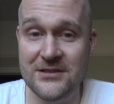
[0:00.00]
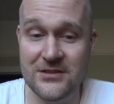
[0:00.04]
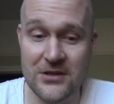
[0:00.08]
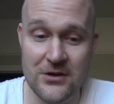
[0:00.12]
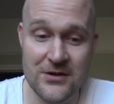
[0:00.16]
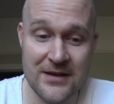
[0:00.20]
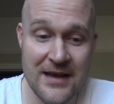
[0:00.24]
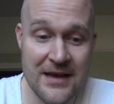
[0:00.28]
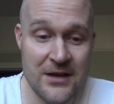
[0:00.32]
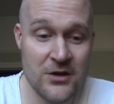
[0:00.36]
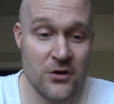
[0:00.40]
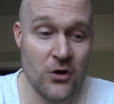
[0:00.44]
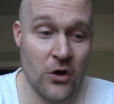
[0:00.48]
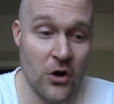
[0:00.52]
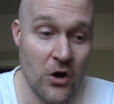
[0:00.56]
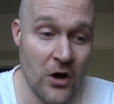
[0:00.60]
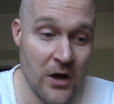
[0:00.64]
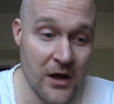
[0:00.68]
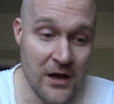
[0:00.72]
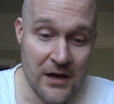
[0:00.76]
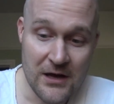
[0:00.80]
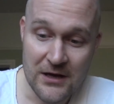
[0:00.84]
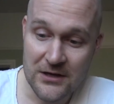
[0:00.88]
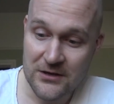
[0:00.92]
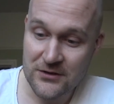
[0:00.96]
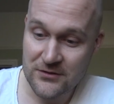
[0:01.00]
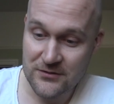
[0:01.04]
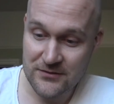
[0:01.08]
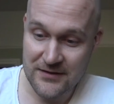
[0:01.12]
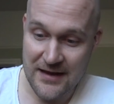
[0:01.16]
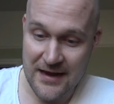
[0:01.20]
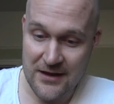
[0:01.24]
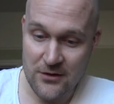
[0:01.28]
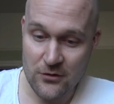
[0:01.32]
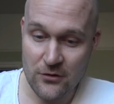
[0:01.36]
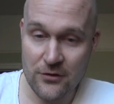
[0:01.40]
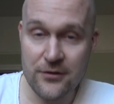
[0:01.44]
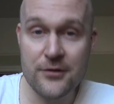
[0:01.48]
So get your
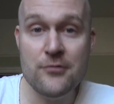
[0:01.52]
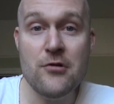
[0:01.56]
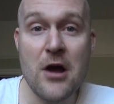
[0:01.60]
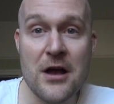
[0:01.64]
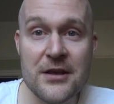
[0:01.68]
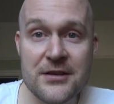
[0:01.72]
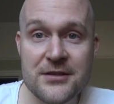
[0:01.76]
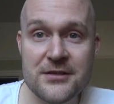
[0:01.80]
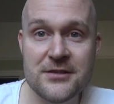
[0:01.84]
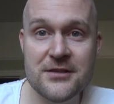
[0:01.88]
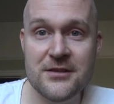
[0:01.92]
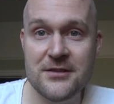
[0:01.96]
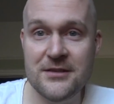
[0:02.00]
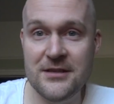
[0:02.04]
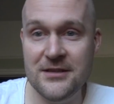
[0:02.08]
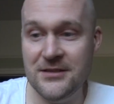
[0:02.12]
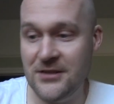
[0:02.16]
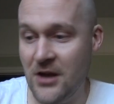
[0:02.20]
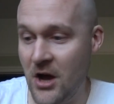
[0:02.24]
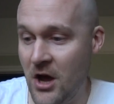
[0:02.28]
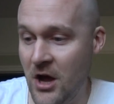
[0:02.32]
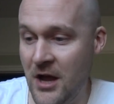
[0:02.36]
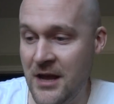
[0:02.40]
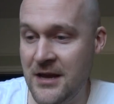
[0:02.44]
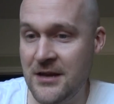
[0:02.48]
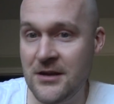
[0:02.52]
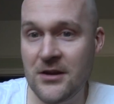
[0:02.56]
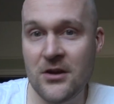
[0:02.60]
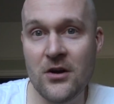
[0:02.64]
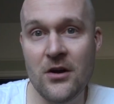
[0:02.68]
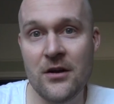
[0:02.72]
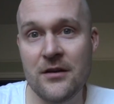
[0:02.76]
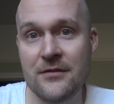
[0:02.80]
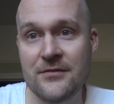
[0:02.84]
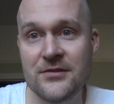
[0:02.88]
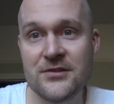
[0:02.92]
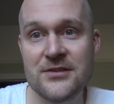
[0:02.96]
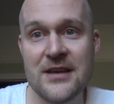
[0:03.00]
get your thrust design
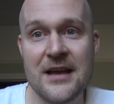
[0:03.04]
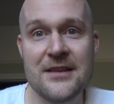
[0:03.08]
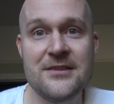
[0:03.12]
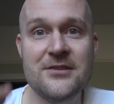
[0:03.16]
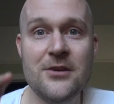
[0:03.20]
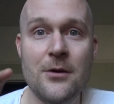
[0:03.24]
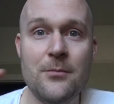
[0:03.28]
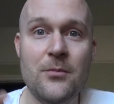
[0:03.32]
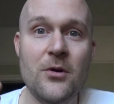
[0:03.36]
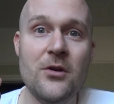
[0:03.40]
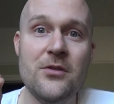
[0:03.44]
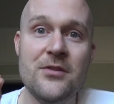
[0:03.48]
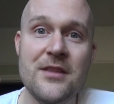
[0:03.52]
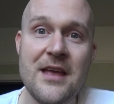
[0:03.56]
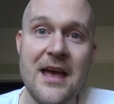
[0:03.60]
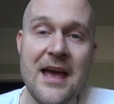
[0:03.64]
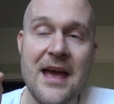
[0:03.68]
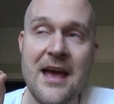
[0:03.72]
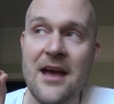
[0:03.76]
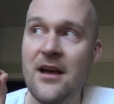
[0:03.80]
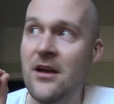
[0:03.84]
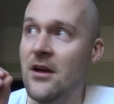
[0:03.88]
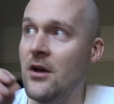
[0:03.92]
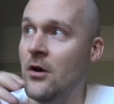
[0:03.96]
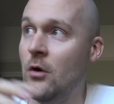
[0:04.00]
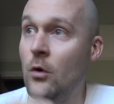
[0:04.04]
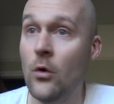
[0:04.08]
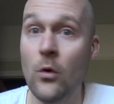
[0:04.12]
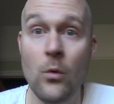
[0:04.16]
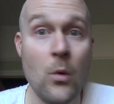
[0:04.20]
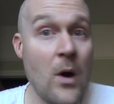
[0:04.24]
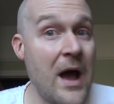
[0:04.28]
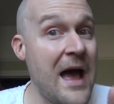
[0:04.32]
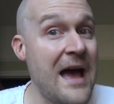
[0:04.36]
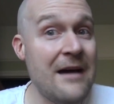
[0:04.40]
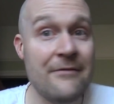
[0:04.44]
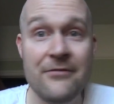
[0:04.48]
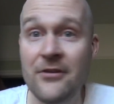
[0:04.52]
kind of set up on there, uh, or
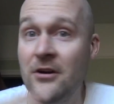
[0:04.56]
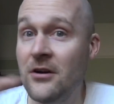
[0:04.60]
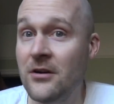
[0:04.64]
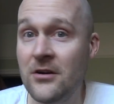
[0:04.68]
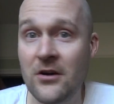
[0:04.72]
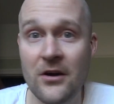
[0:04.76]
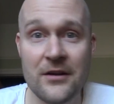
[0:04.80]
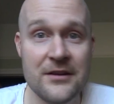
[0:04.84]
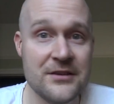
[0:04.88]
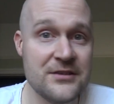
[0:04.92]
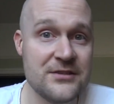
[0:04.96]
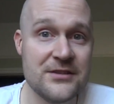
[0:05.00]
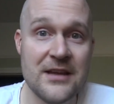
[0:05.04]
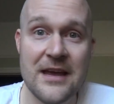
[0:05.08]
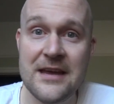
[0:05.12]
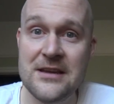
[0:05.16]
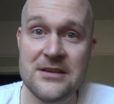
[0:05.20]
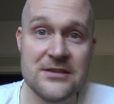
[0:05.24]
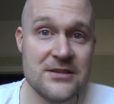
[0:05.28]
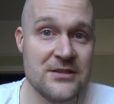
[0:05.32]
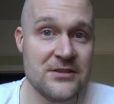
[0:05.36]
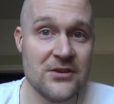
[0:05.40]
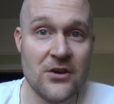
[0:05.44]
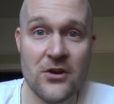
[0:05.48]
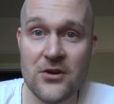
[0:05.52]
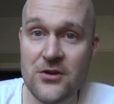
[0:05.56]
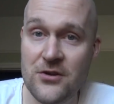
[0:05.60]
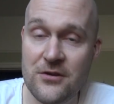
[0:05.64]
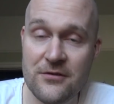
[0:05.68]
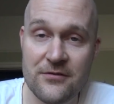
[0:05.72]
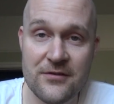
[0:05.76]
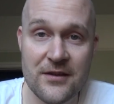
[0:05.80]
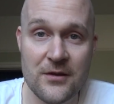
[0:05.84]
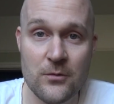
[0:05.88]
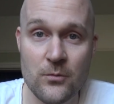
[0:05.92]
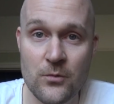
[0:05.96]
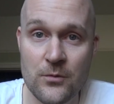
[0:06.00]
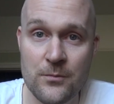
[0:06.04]
whatever kind of stage design you
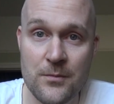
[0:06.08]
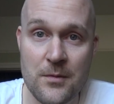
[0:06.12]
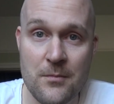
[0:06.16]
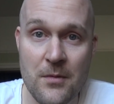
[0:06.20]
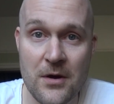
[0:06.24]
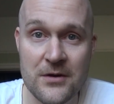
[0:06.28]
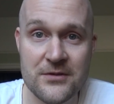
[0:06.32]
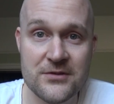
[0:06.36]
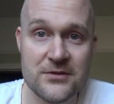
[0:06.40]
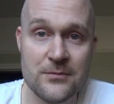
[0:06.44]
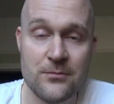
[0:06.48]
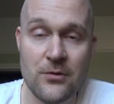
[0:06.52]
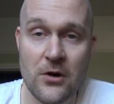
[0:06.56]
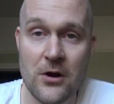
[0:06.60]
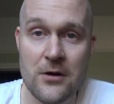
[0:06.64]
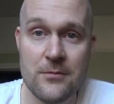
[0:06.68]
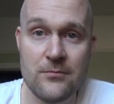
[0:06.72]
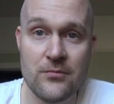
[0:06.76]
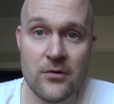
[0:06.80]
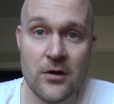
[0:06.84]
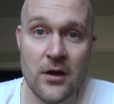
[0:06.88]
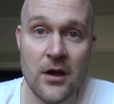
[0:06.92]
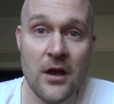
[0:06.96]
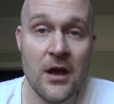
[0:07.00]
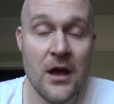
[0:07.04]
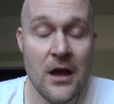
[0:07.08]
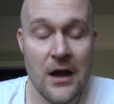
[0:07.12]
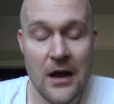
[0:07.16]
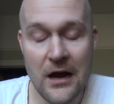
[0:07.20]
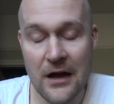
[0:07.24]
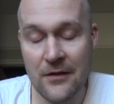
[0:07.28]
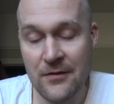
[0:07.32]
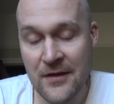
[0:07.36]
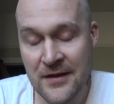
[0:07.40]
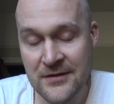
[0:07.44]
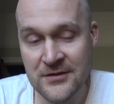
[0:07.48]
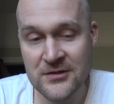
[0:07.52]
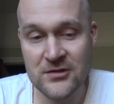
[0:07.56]
think would be most appropriate,
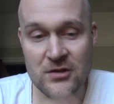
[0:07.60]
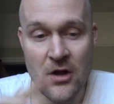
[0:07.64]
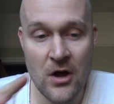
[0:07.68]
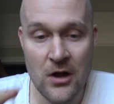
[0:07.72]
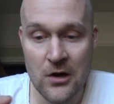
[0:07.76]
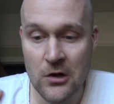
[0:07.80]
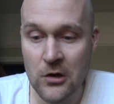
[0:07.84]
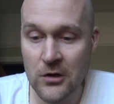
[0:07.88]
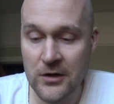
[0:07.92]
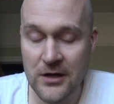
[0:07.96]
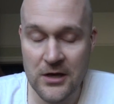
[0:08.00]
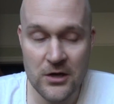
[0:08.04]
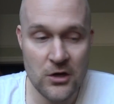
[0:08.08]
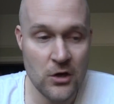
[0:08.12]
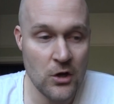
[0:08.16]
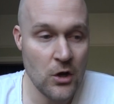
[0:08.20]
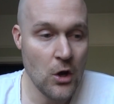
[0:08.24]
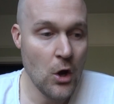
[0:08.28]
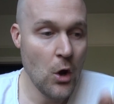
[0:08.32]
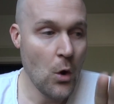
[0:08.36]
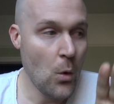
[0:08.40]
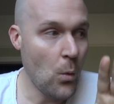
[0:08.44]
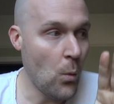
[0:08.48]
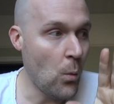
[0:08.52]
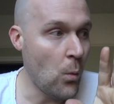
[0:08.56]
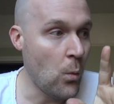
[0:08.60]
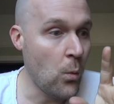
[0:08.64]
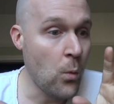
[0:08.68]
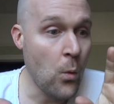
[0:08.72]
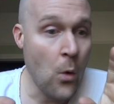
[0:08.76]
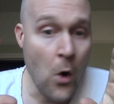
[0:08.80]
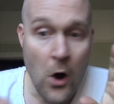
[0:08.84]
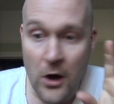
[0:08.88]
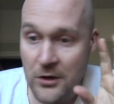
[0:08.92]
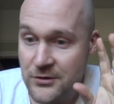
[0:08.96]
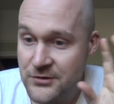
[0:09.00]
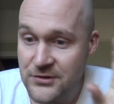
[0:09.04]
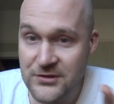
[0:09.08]
and then start looking at
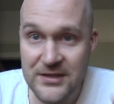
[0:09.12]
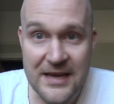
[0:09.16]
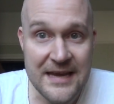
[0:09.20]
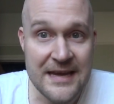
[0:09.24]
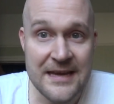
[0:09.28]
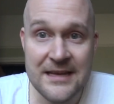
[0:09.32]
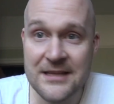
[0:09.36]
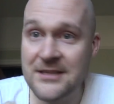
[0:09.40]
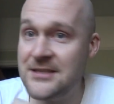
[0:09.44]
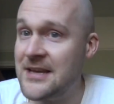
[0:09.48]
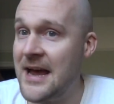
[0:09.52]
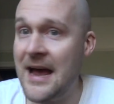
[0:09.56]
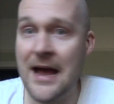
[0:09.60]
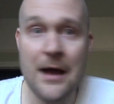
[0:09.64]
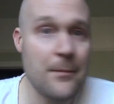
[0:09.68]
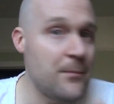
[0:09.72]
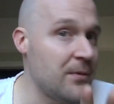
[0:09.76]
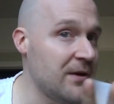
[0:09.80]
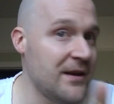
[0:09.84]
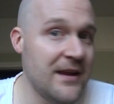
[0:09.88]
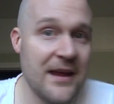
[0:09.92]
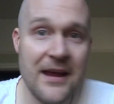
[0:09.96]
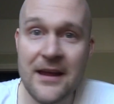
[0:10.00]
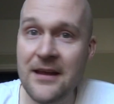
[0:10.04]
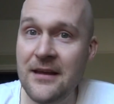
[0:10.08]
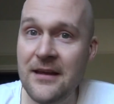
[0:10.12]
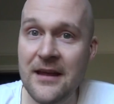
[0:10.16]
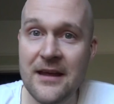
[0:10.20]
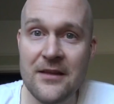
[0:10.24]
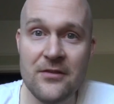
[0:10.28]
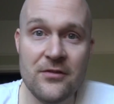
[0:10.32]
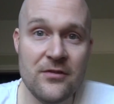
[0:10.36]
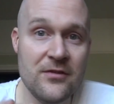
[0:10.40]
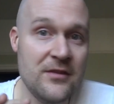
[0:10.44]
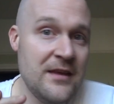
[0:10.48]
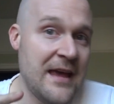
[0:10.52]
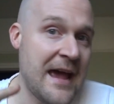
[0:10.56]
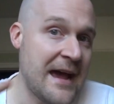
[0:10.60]
what scenes are happening
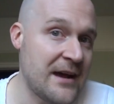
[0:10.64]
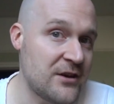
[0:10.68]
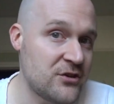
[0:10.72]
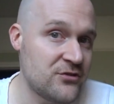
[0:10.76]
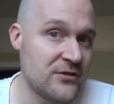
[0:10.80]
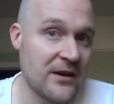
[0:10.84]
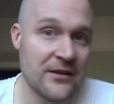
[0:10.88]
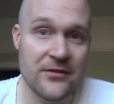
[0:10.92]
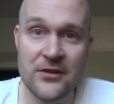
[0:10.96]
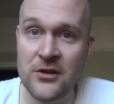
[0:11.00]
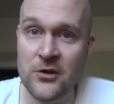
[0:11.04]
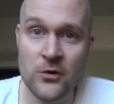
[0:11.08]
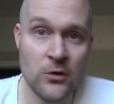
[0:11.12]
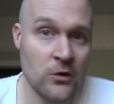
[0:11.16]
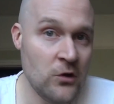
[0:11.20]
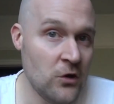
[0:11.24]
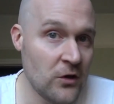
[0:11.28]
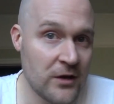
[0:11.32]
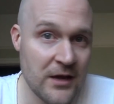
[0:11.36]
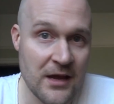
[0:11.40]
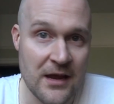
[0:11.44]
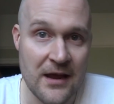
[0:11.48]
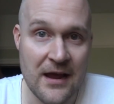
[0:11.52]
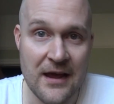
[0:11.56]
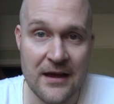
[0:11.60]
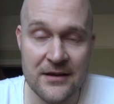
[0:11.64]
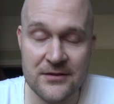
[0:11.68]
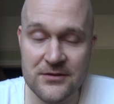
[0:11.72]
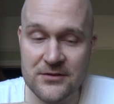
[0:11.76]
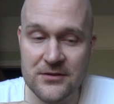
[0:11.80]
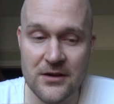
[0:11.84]
in the extract that you're looking at.